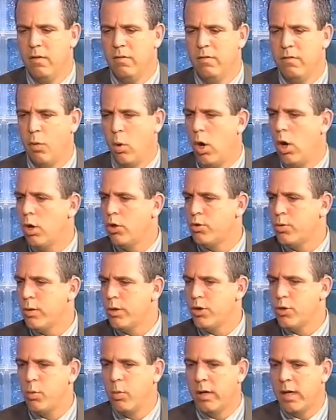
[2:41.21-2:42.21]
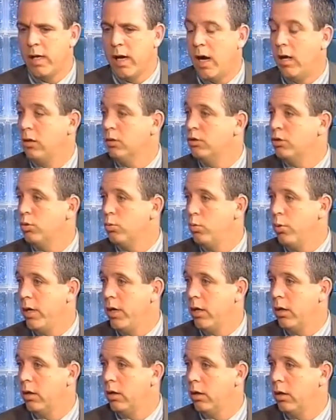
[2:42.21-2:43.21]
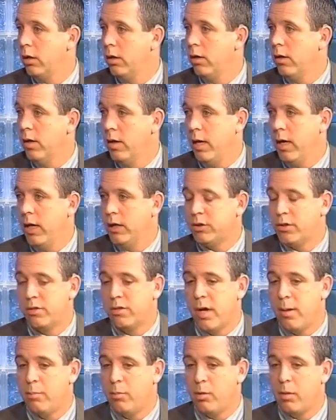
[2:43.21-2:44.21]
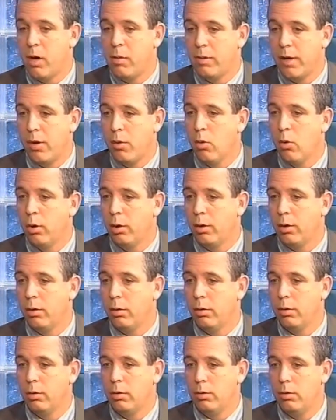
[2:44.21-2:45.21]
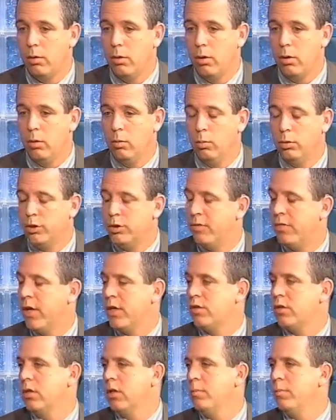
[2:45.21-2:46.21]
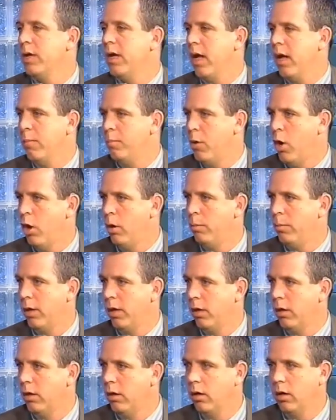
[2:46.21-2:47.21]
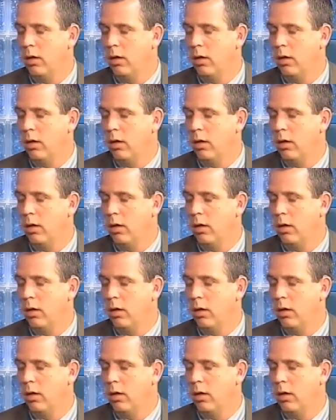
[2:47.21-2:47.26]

$420 a week as a temporary order, which eventually became permanent.